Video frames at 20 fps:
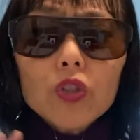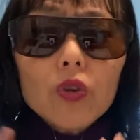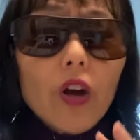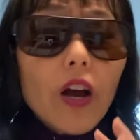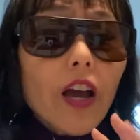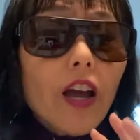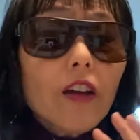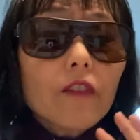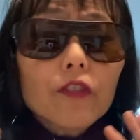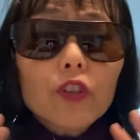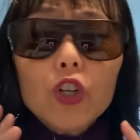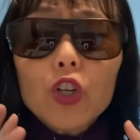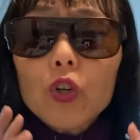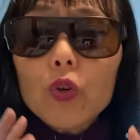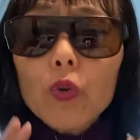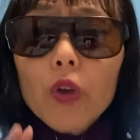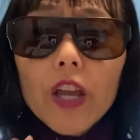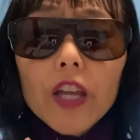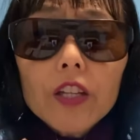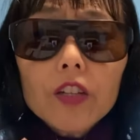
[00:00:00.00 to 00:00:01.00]
I have
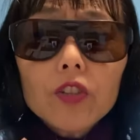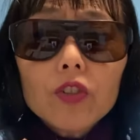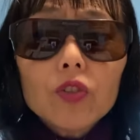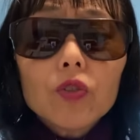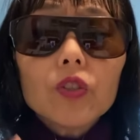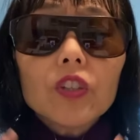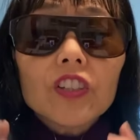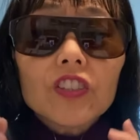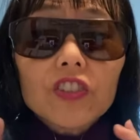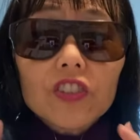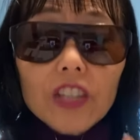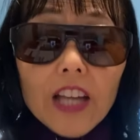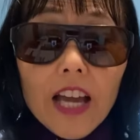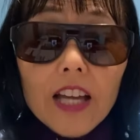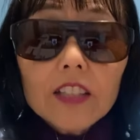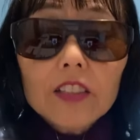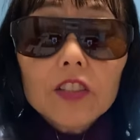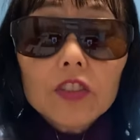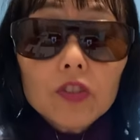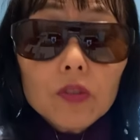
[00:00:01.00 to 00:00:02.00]
created you
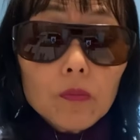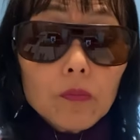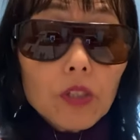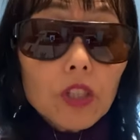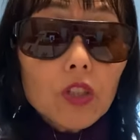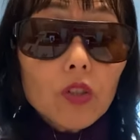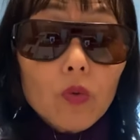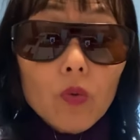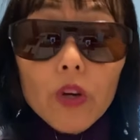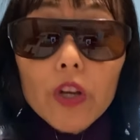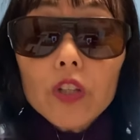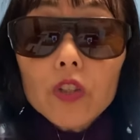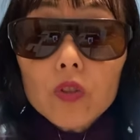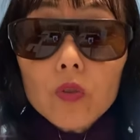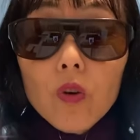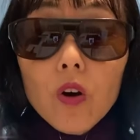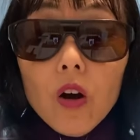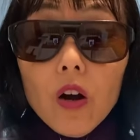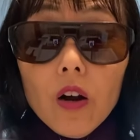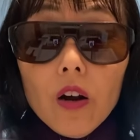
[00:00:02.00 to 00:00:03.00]
exactly to be the way you
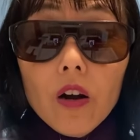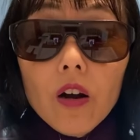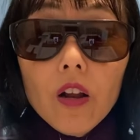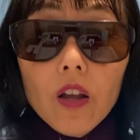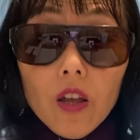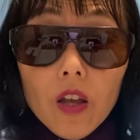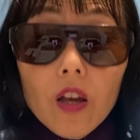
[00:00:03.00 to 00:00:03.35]
are